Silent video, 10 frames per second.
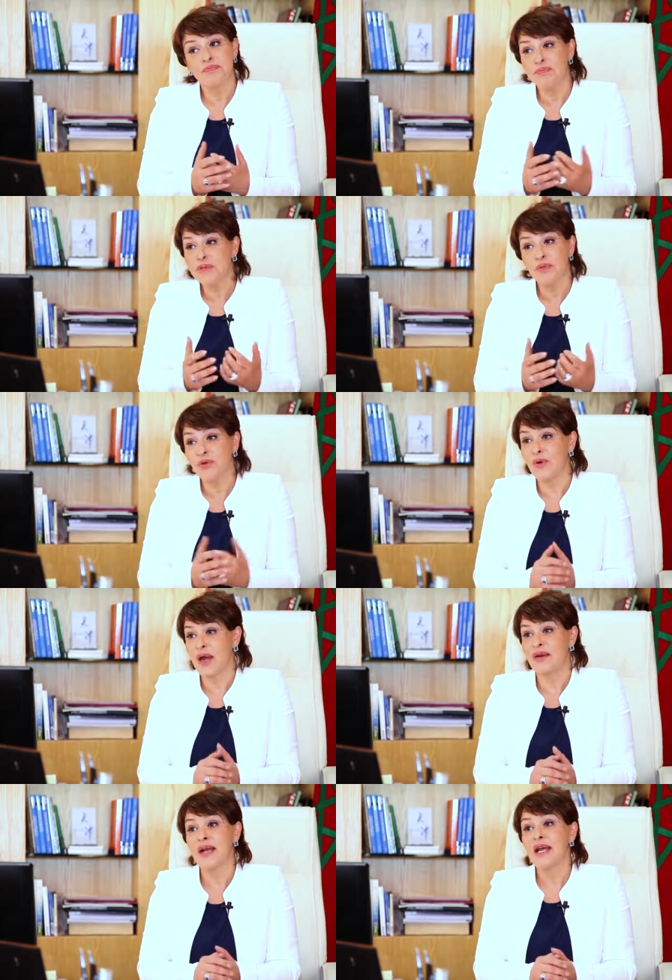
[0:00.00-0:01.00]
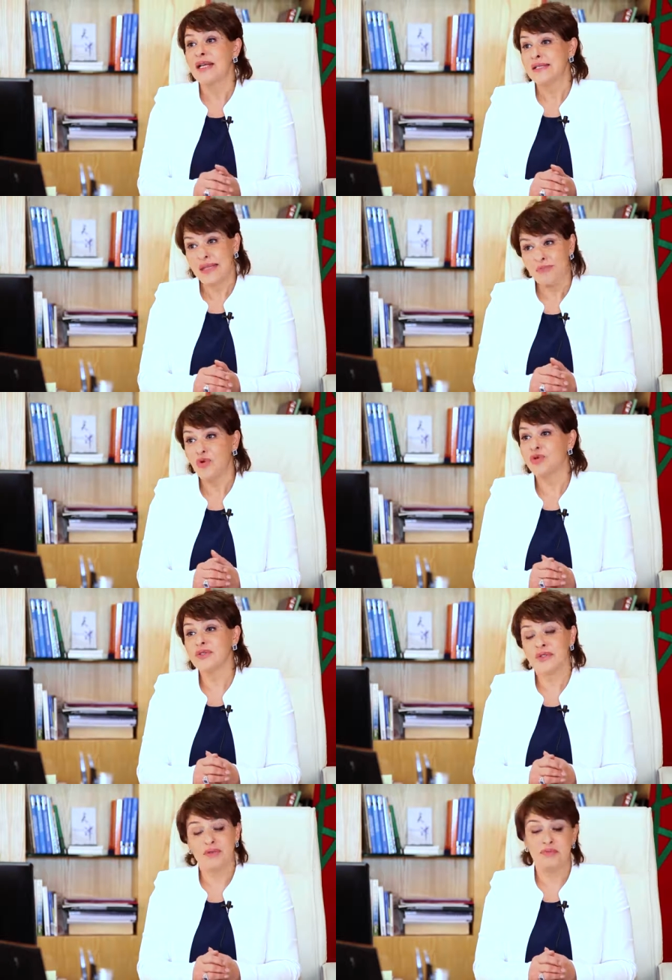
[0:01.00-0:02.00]
people who are
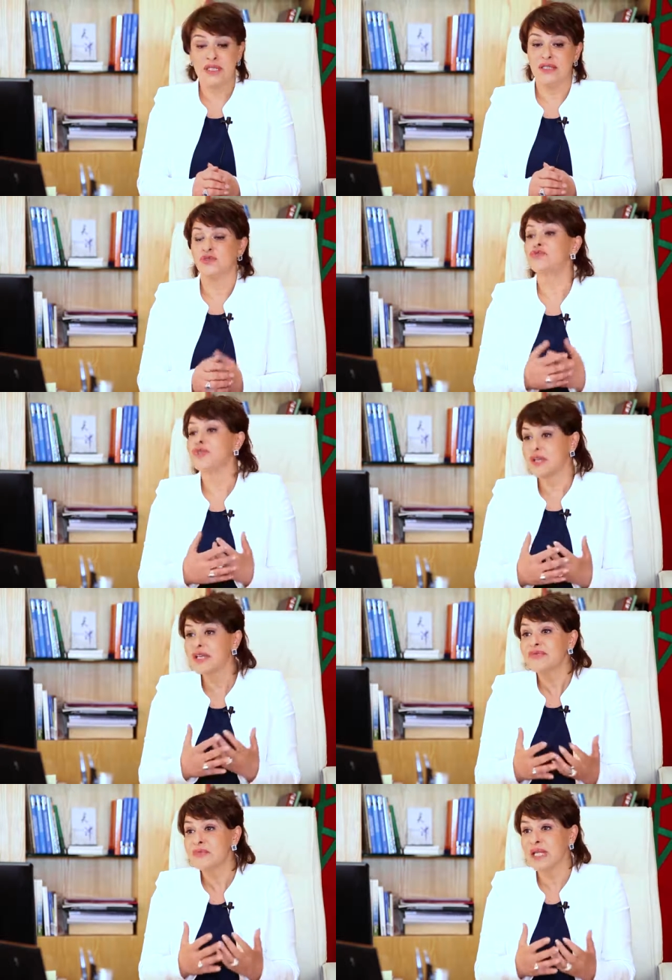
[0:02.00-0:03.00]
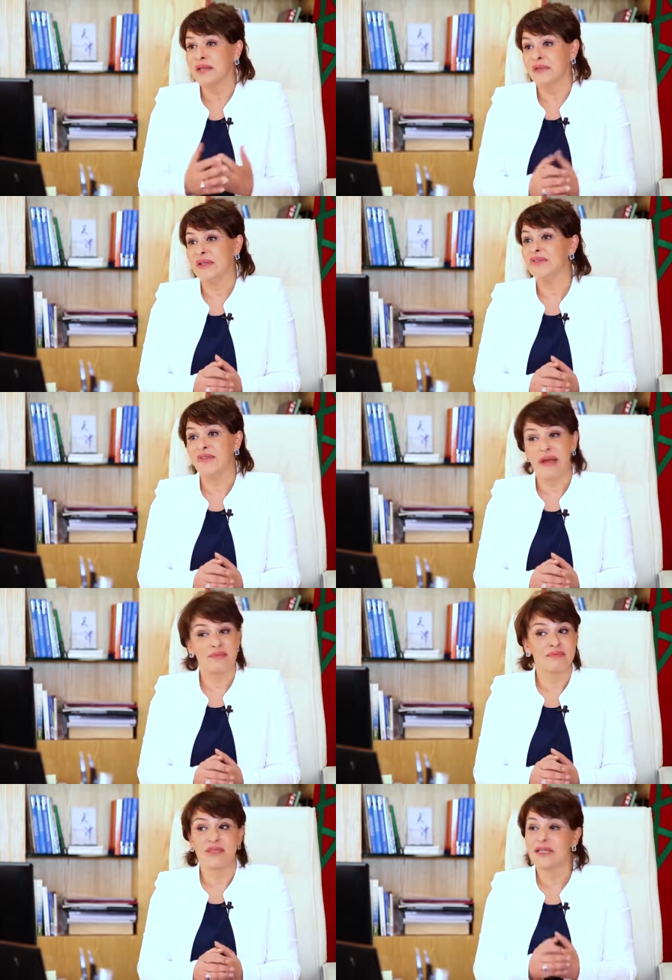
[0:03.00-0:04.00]
supporting me, to forgive me if
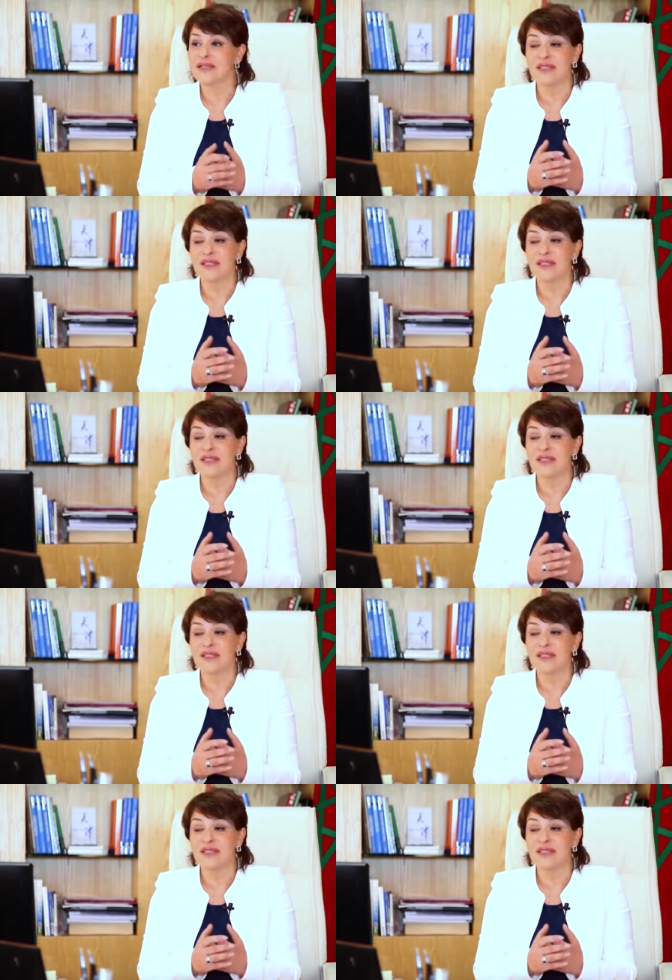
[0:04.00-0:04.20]
I'm not